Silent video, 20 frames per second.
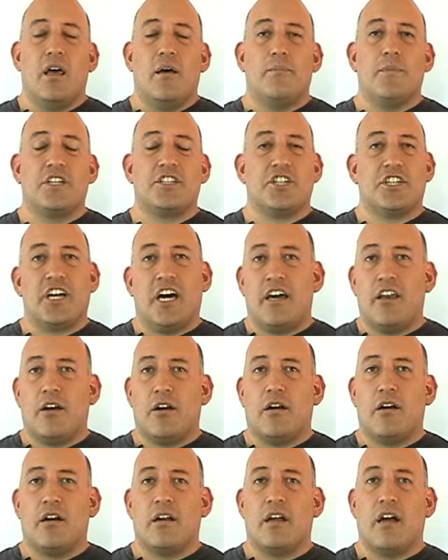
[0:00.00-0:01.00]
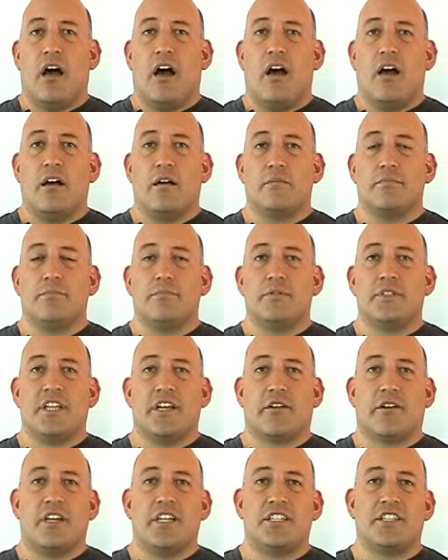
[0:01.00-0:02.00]
much tighter
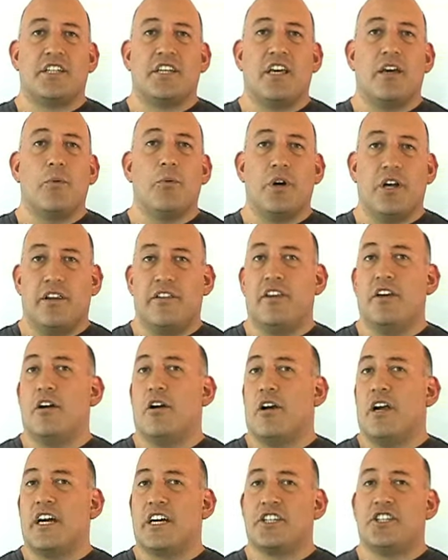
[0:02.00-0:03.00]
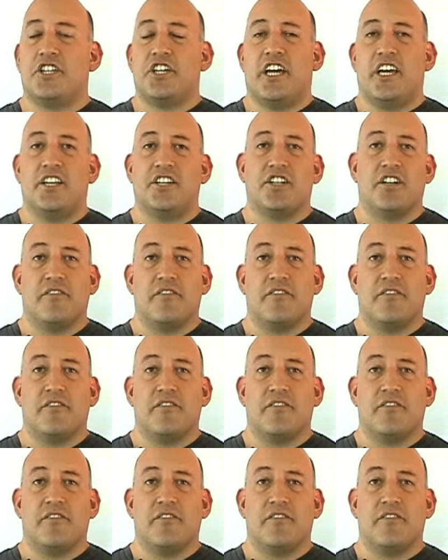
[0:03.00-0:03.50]
synchronicity with your Exchange